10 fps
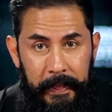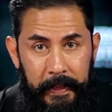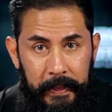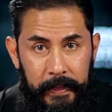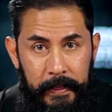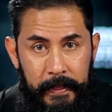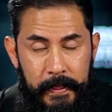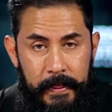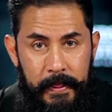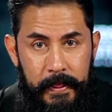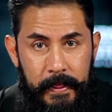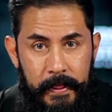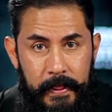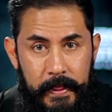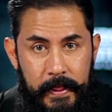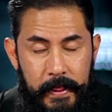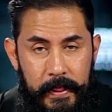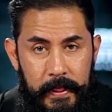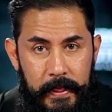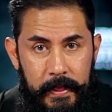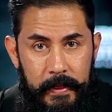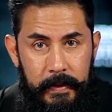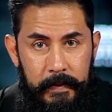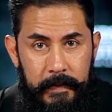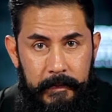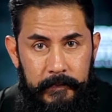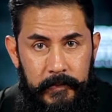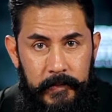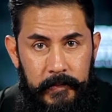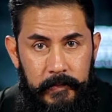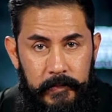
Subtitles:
(silence)